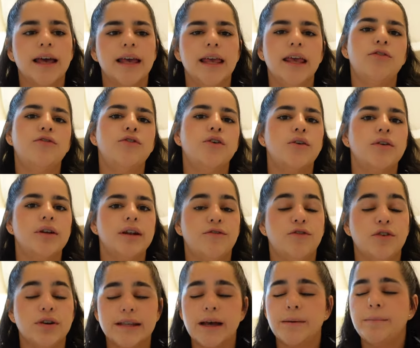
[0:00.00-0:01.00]
If you're in,
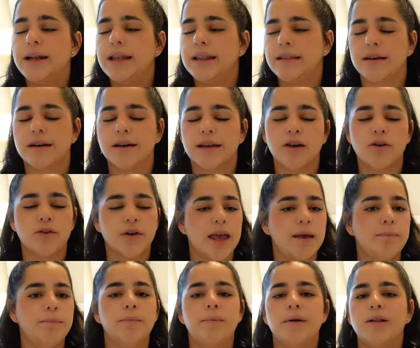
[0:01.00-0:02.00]
for example, in Turkey,
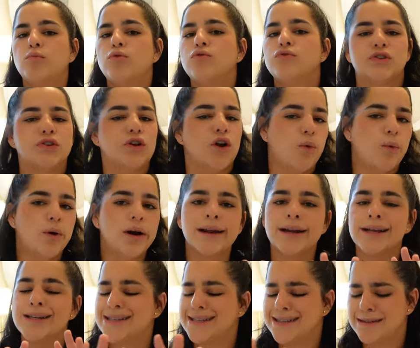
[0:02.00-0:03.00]
okay, people move slow. We're
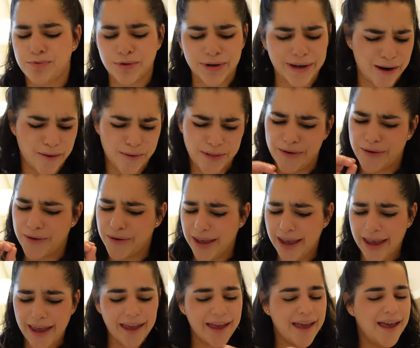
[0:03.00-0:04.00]
gonna just put it out there,
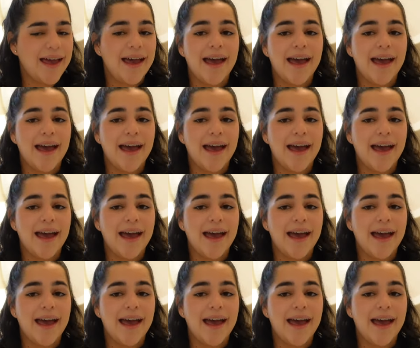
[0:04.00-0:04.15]
okay?